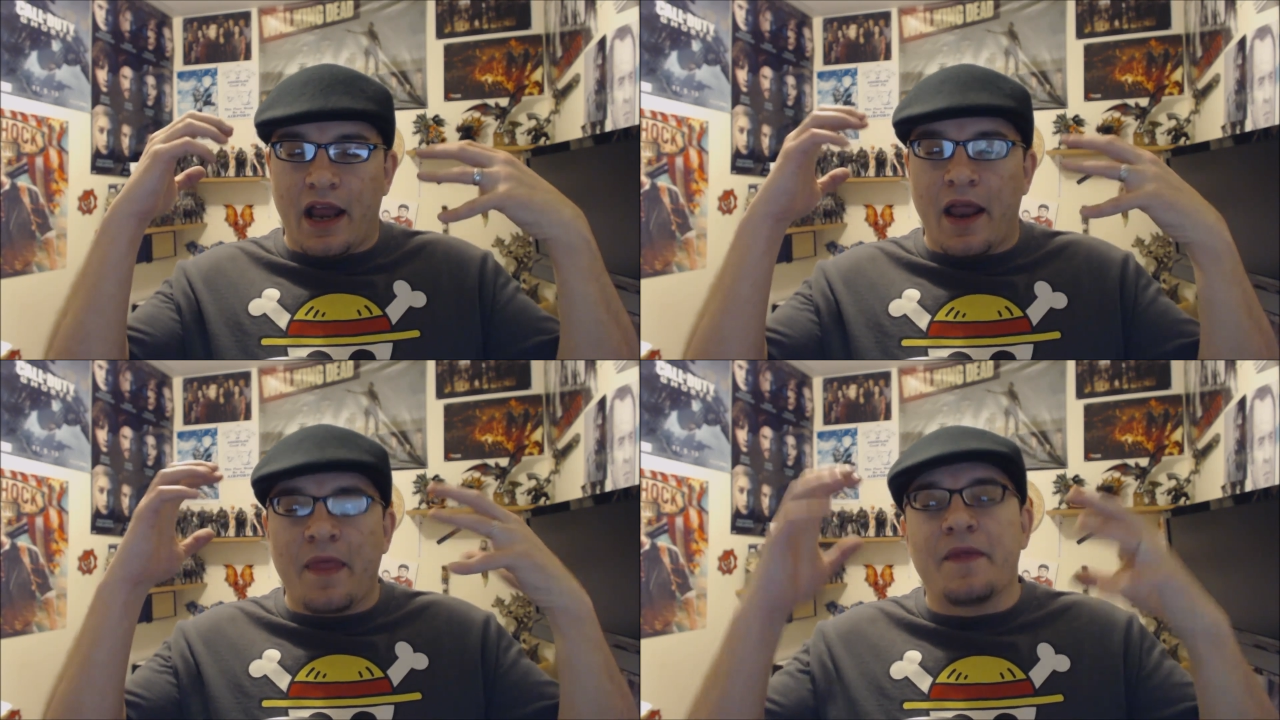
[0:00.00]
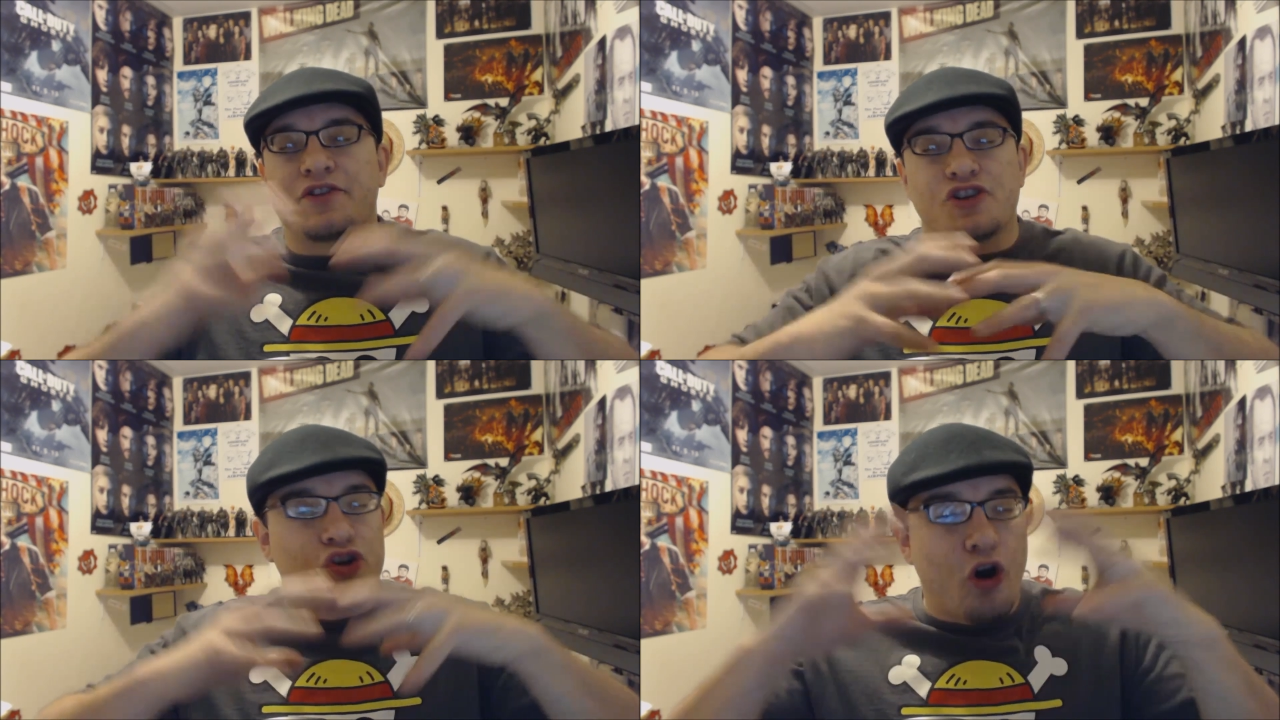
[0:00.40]
and then
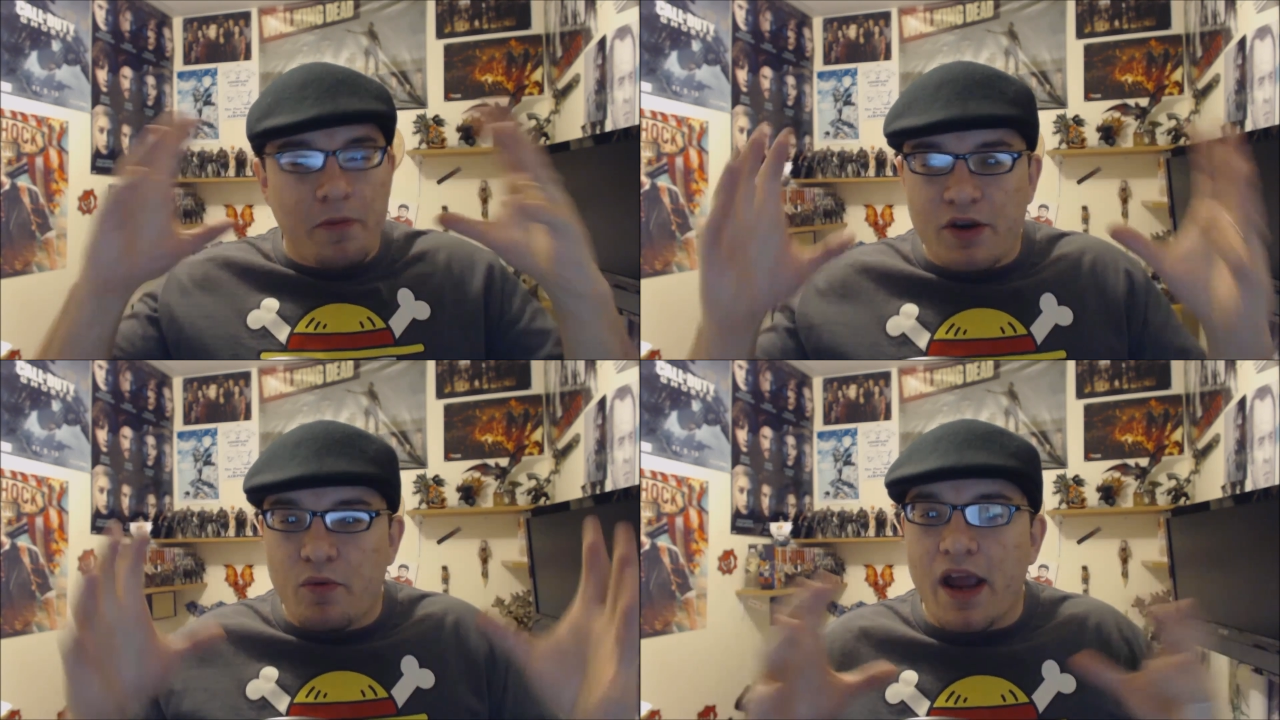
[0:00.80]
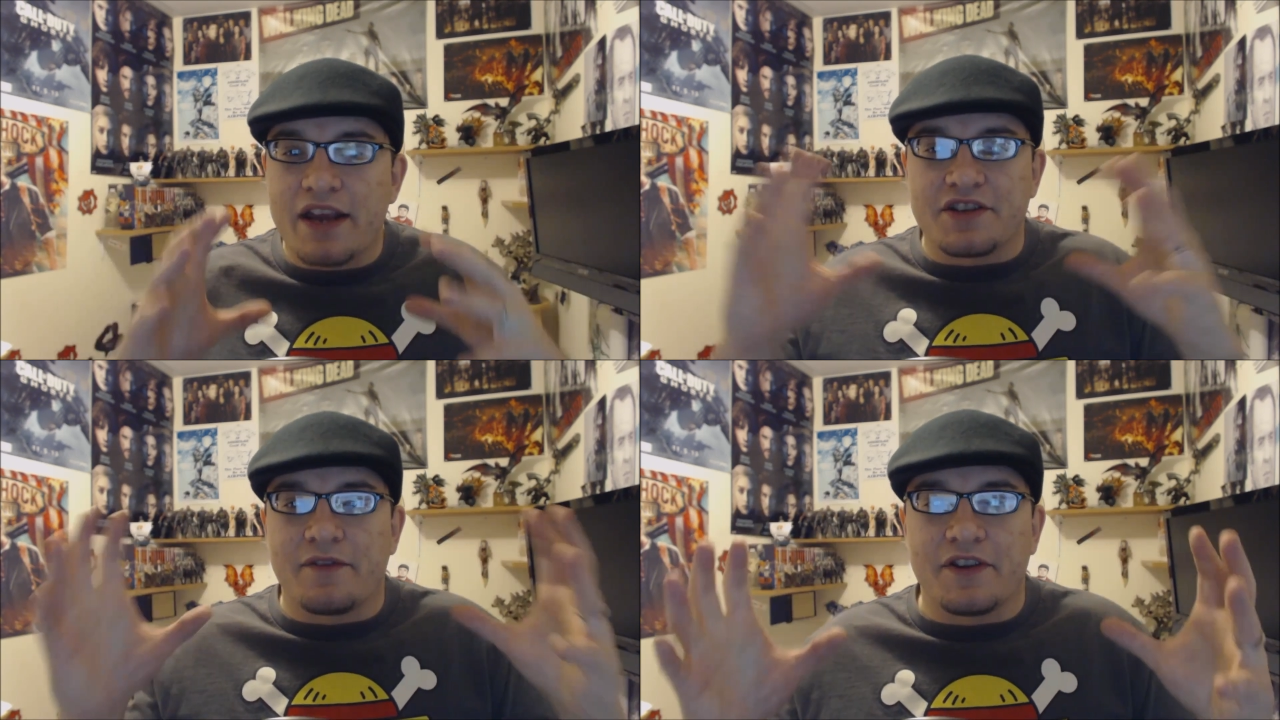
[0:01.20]
the shinobi
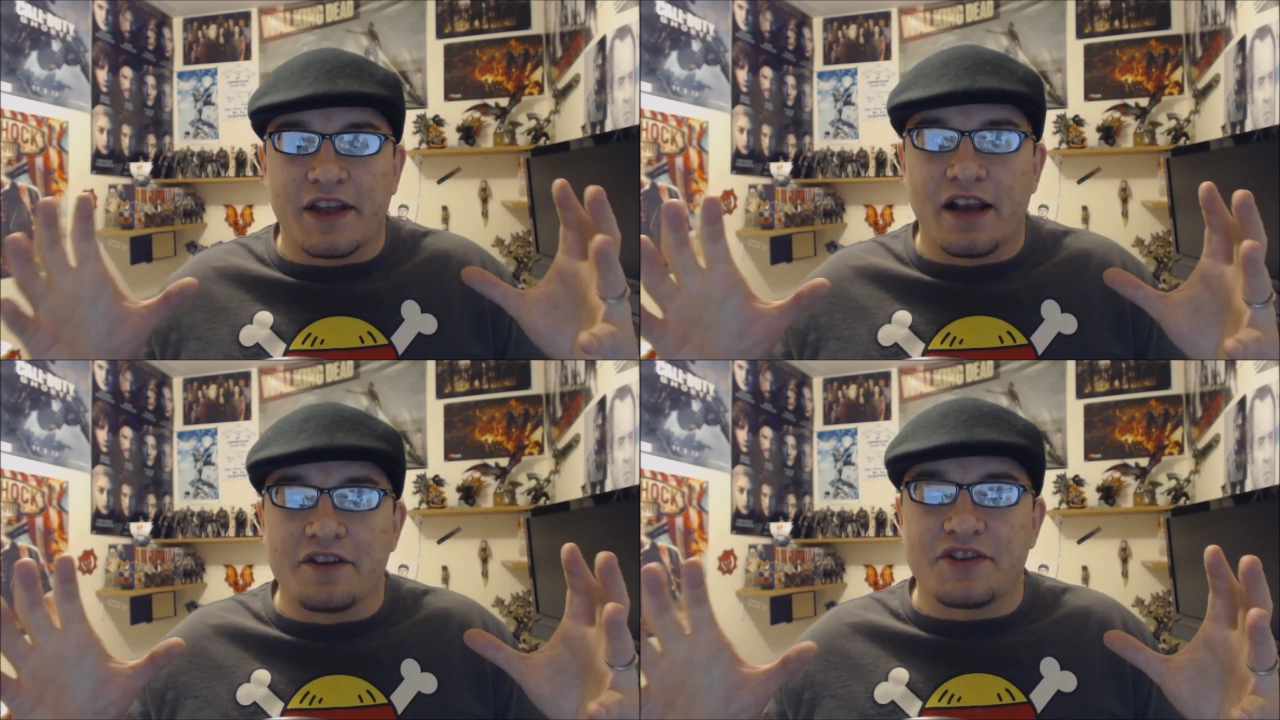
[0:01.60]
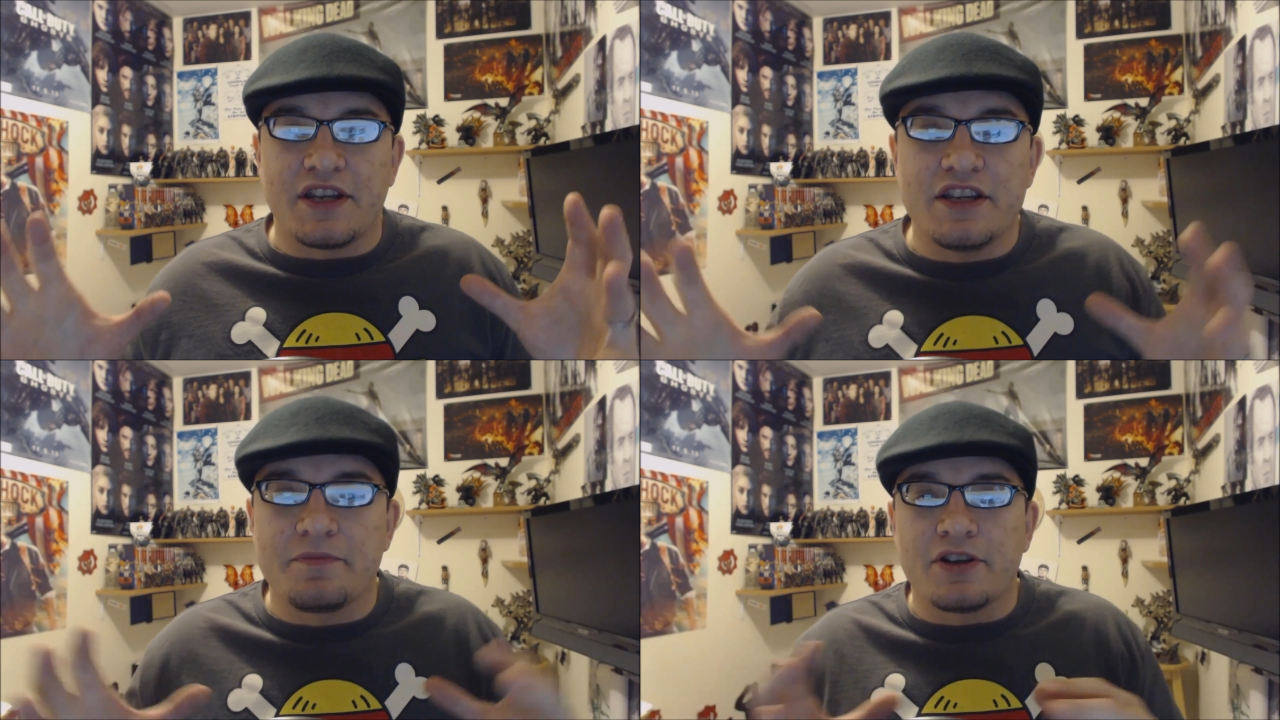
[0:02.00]
ways and everything else
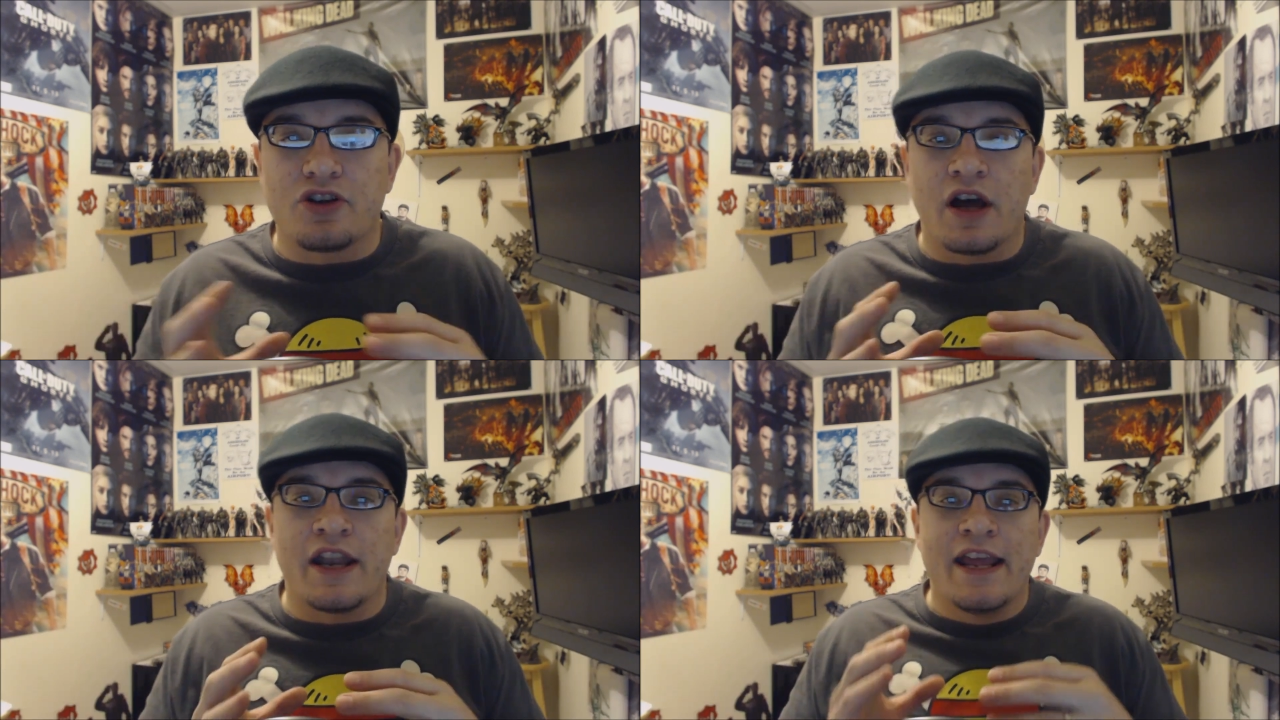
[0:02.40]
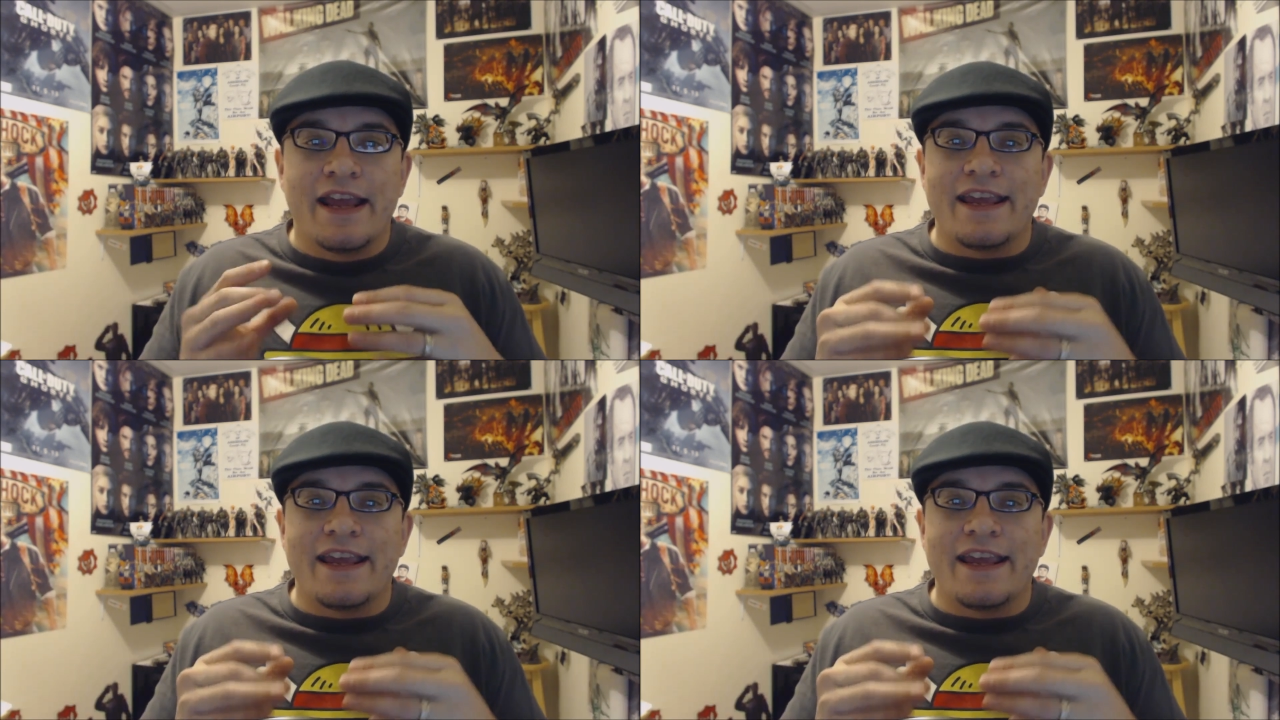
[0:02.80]
that he's been taught.